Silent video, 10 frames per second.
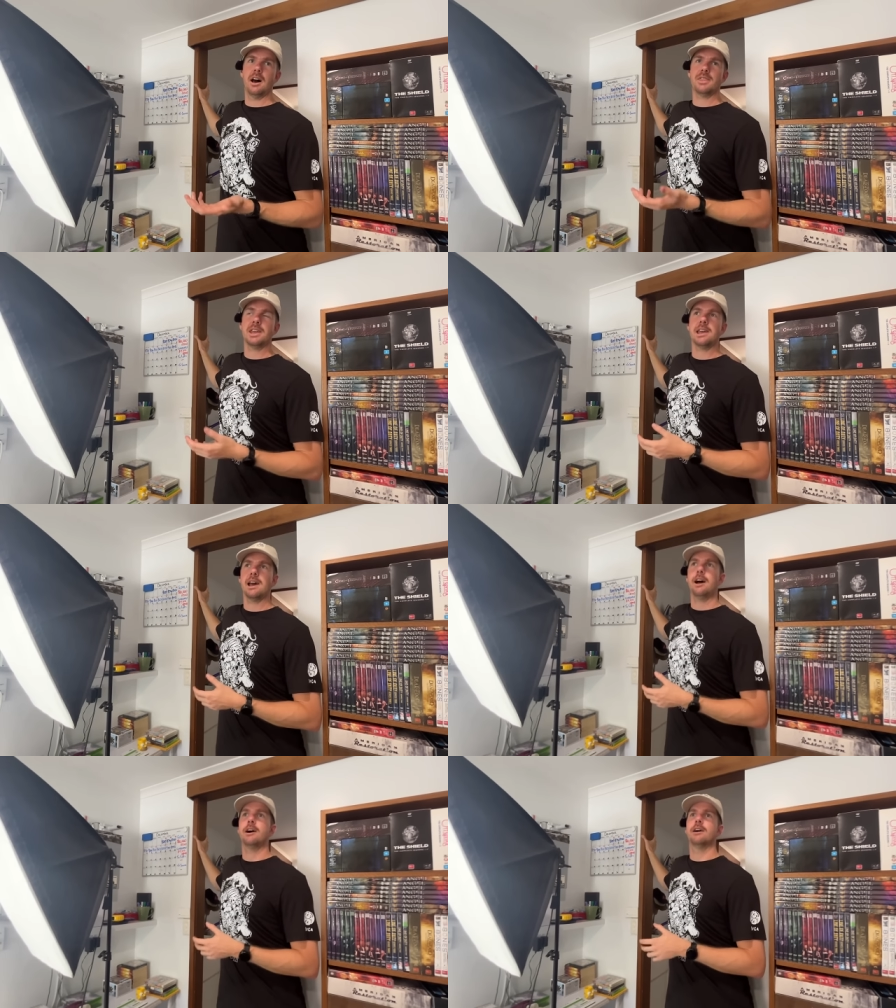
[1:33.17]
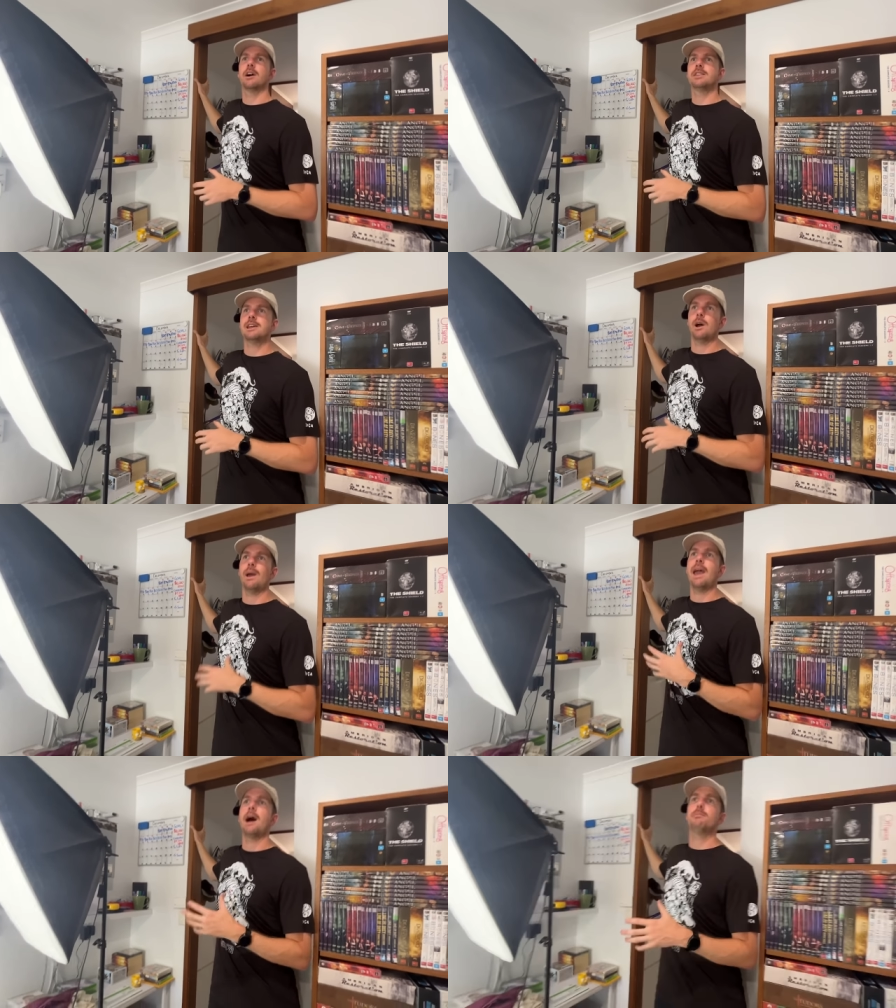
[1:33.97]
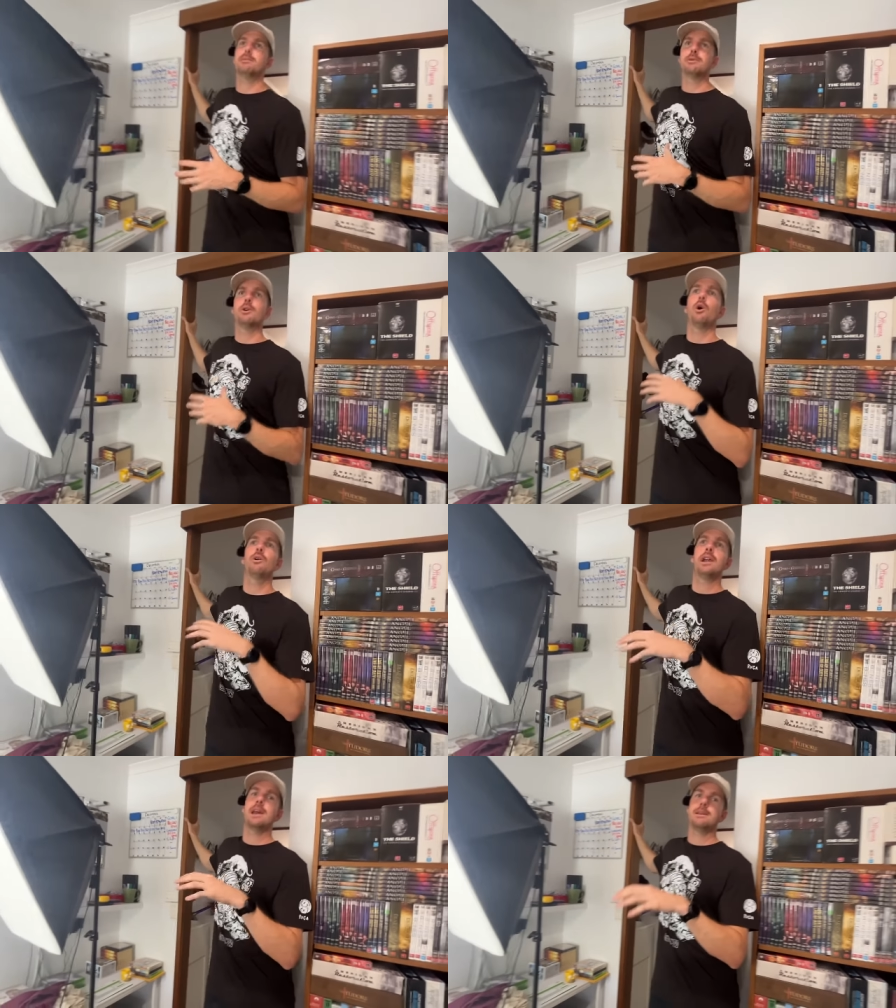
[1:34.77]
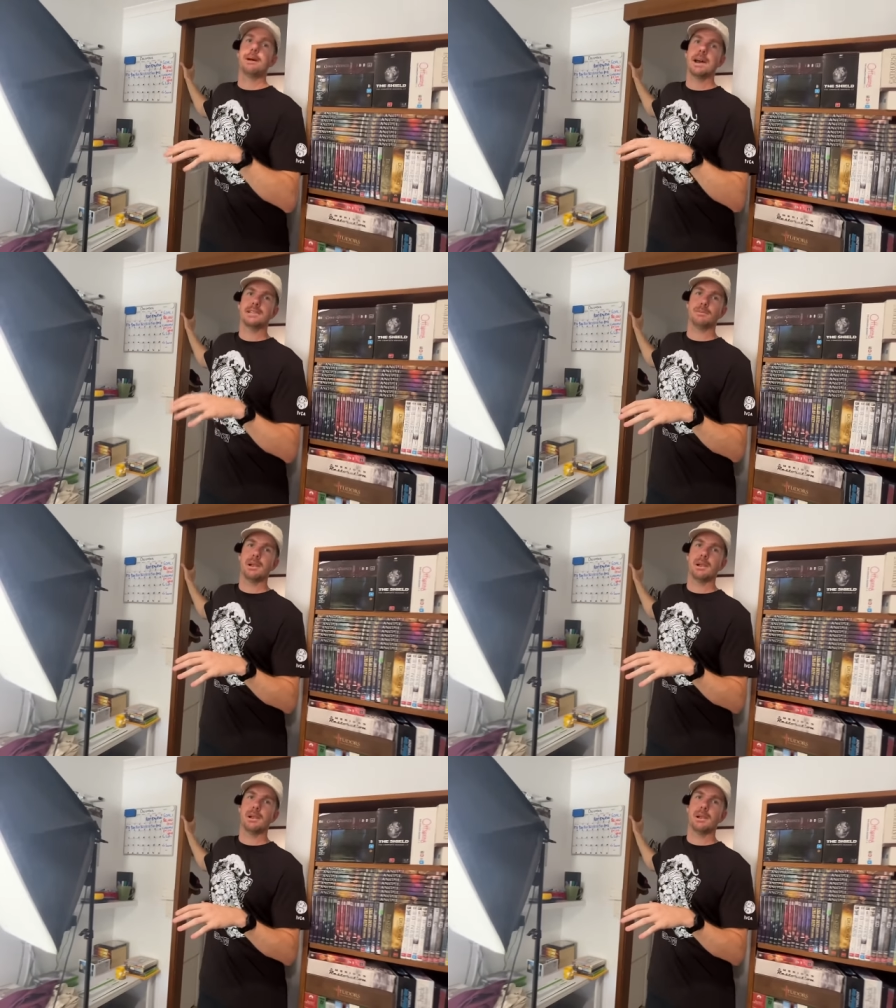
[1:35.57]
I think our, I think our output on eBay as a